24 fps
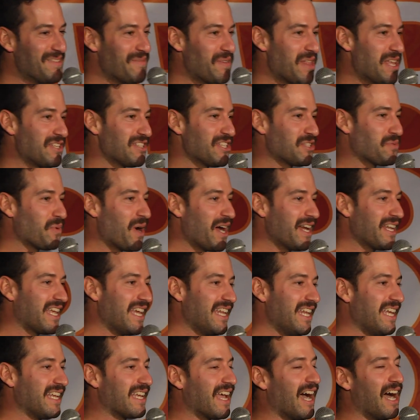But there's this one
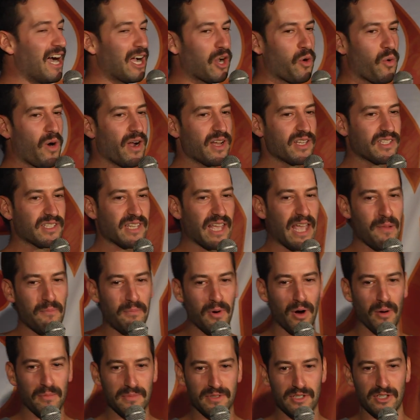kid, he can't quite say
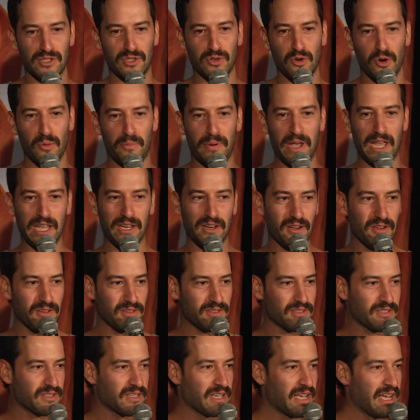bombs and
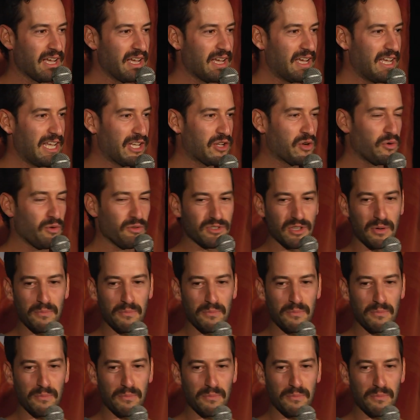torpedoes. He calls